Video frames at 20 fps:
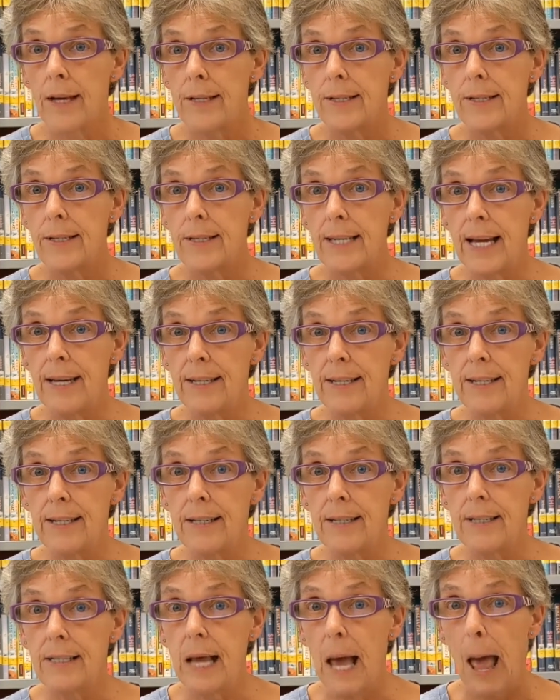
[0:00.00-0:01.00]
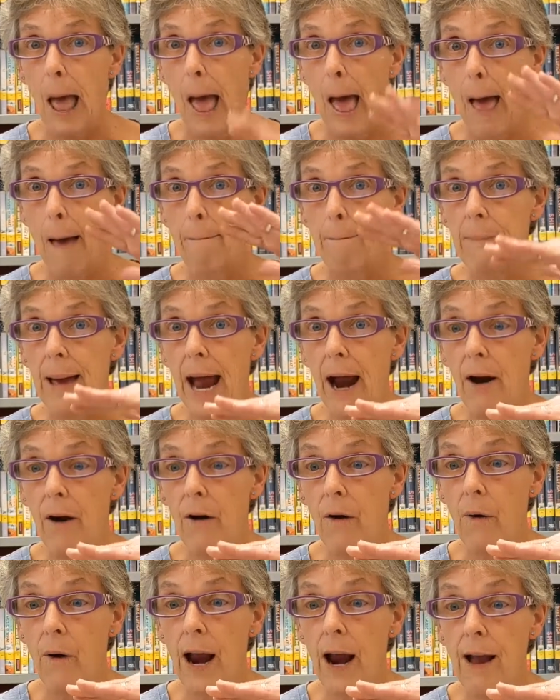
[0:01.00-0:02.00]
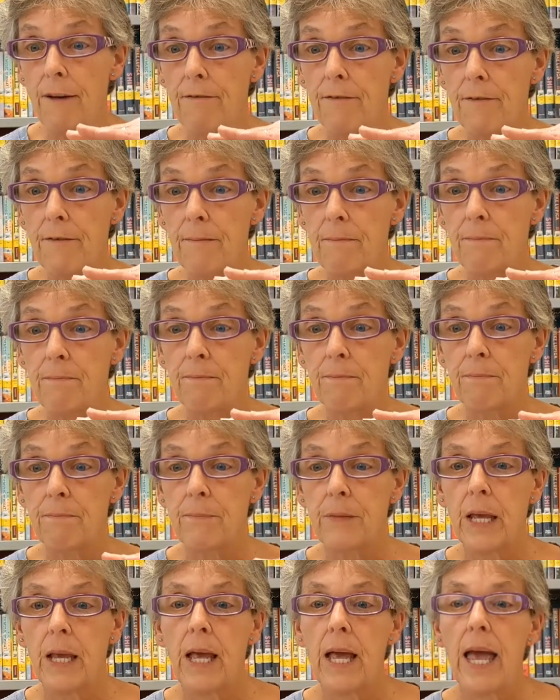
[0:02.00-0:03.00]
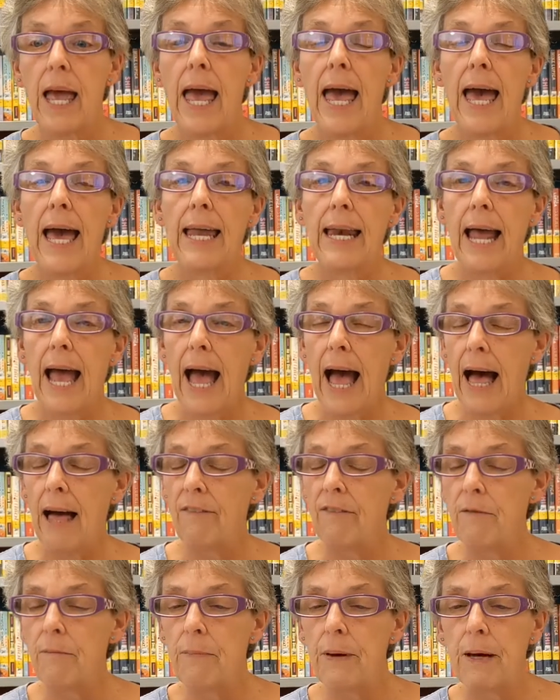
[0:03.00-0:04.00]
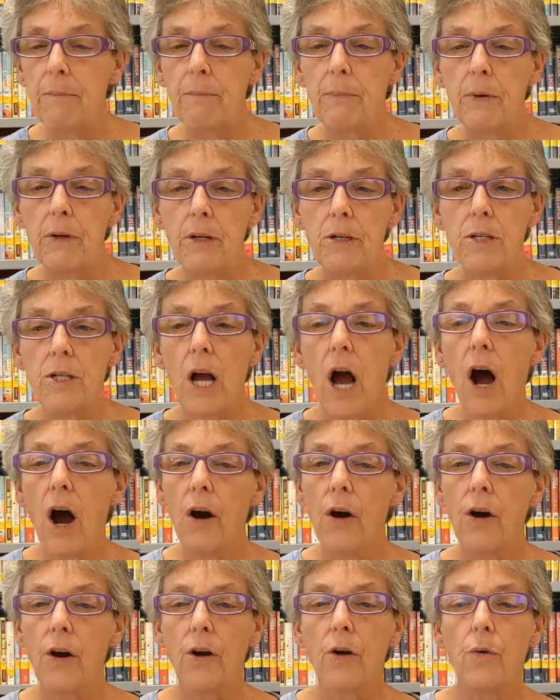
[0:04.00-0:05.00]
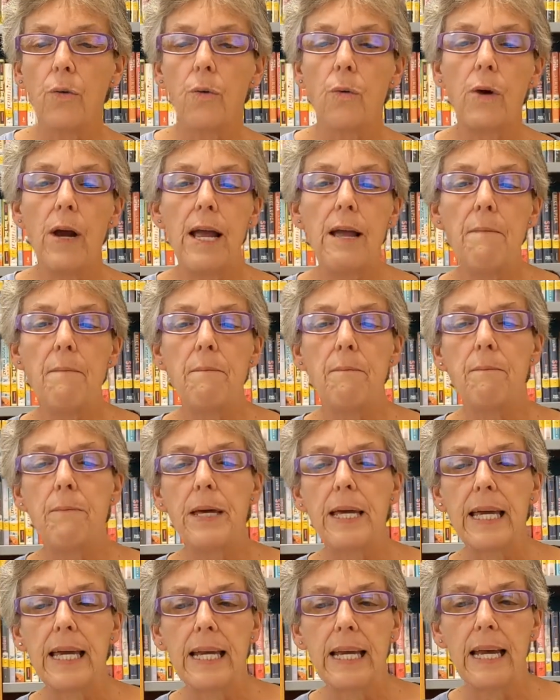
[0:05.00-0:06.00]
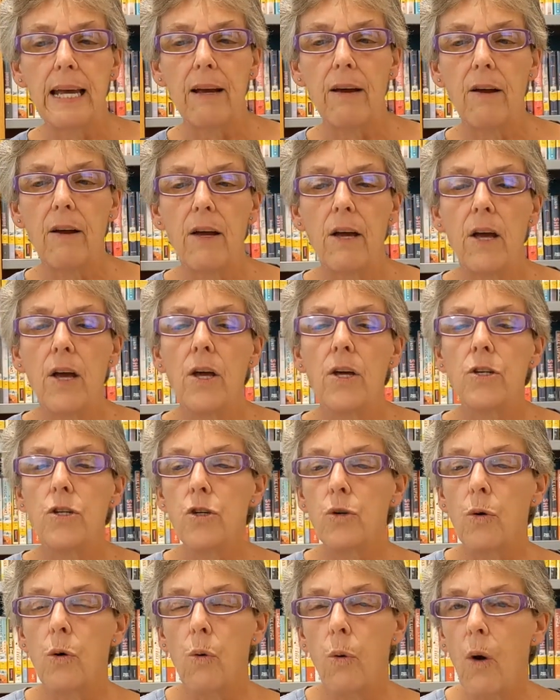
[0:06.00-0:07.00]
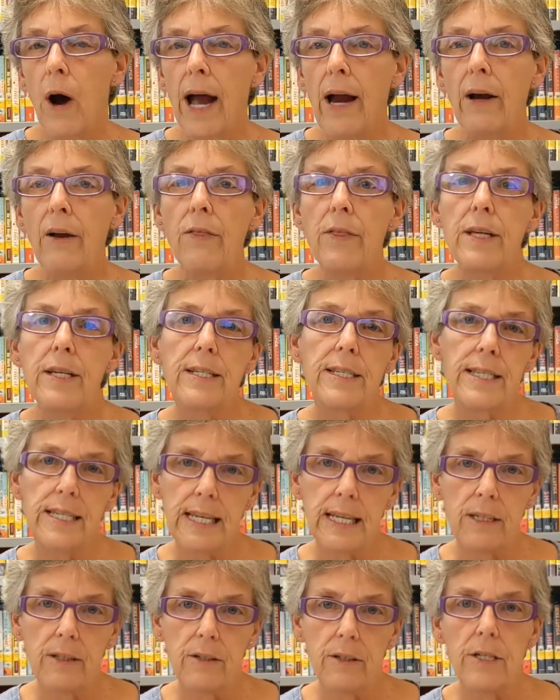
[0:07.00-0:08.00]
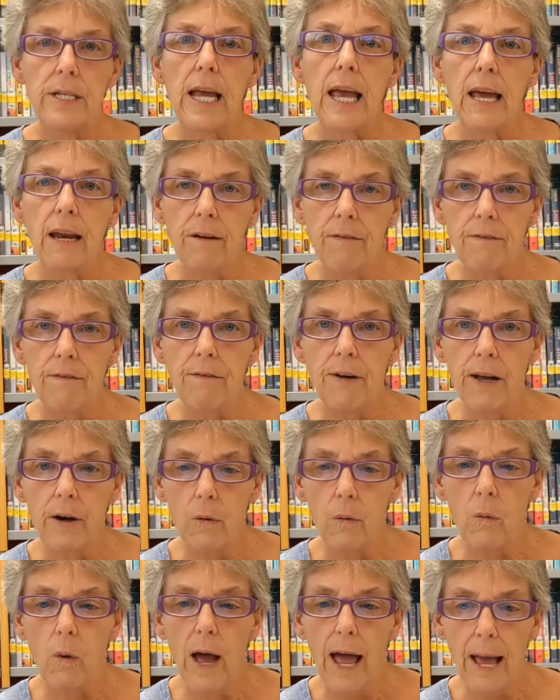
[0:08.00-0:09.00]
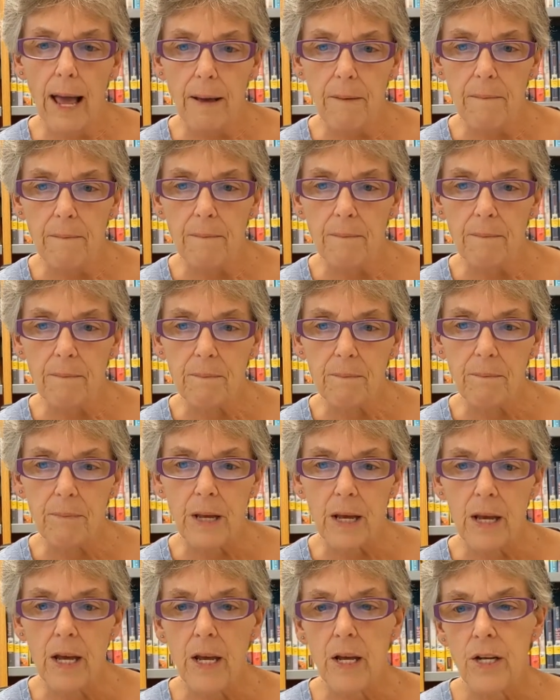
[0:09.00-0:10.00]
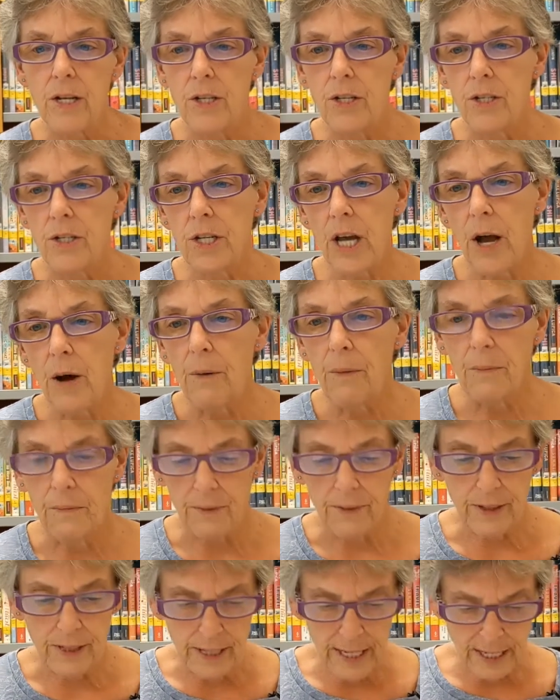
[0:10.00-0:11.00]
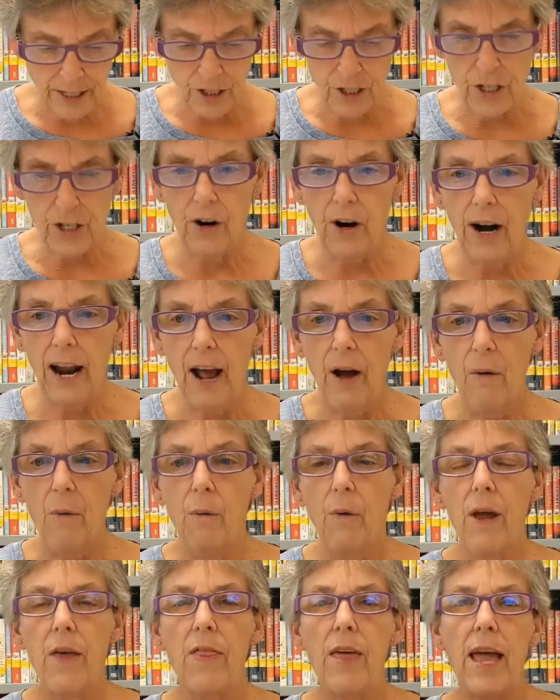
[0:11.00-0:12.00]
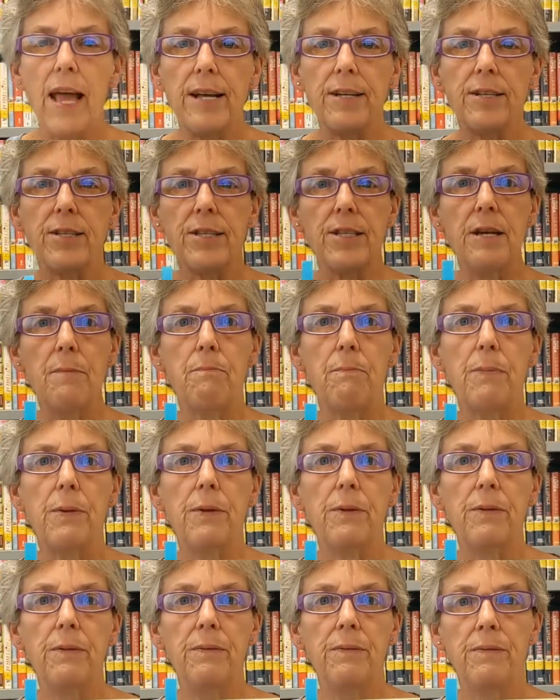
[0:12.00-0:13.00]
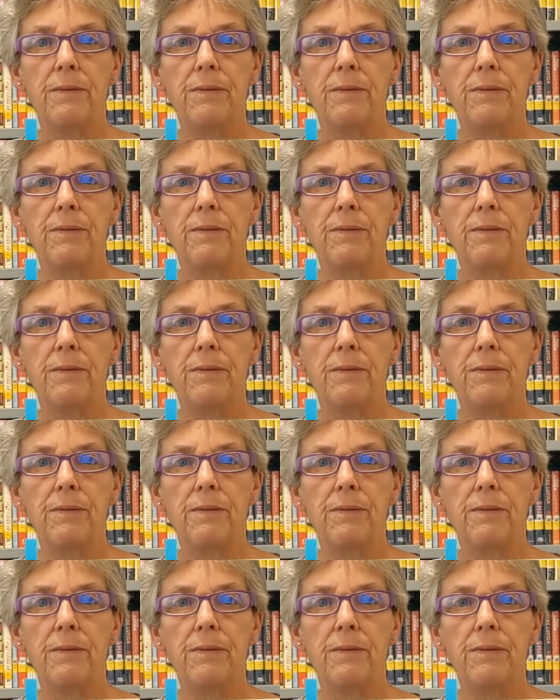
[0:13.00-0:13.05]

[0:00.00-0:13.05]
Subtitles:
sentence, paragraph. And alphabet books are a great beginning to acquire these skills in a fun way. So let's start out with a simple